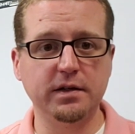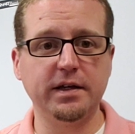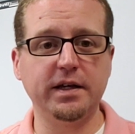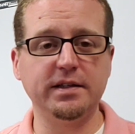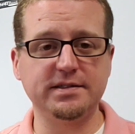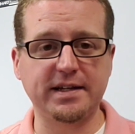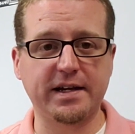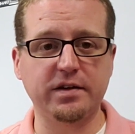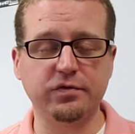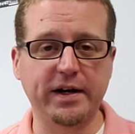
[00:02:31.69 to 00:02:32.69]
in the
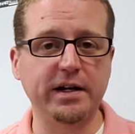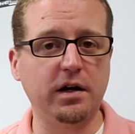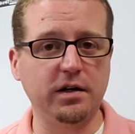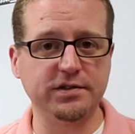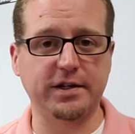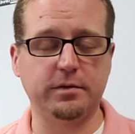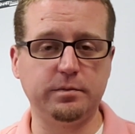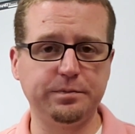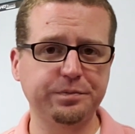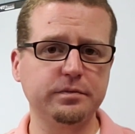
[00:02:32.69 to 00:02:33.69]
second fret also.
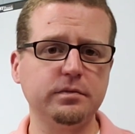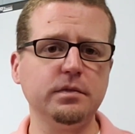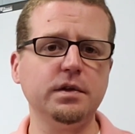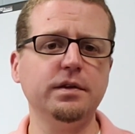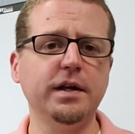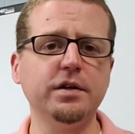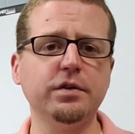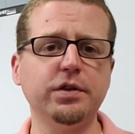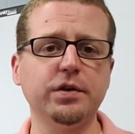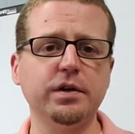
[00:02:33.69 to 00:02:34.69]
Then
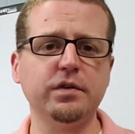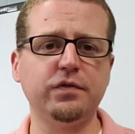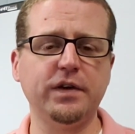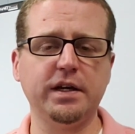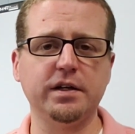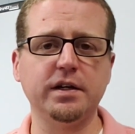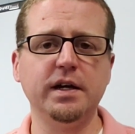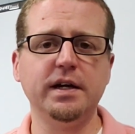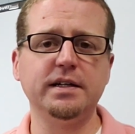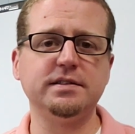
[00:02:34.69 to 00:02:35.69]
your third finger
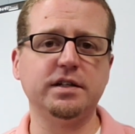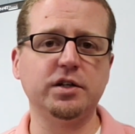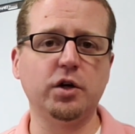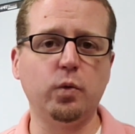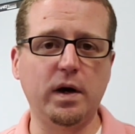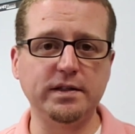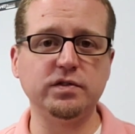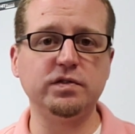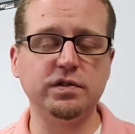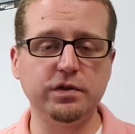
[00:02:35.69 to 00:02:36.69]
is going to go
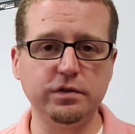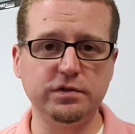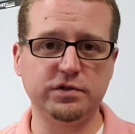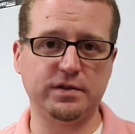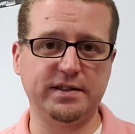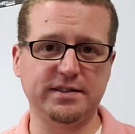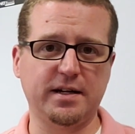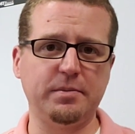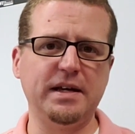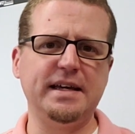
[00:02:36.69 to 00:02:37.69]
1, 2 strings
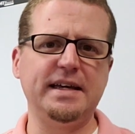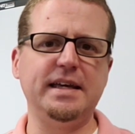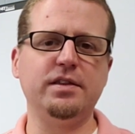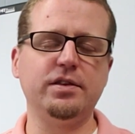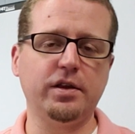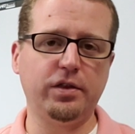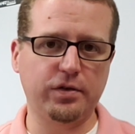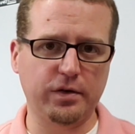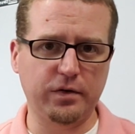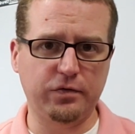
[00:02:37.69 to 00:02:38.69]
up in the
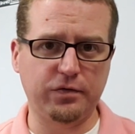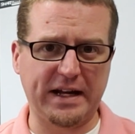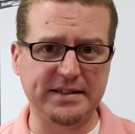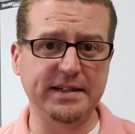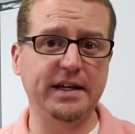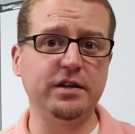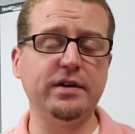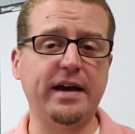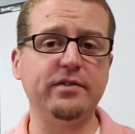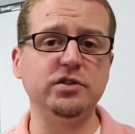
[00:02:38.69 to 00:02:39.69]
third fret, and you
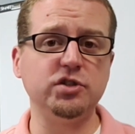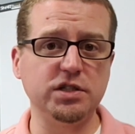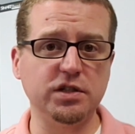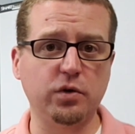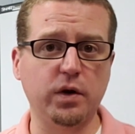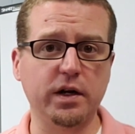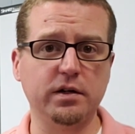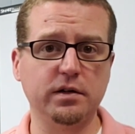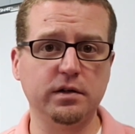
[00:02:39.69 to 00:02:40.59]
have a G chord.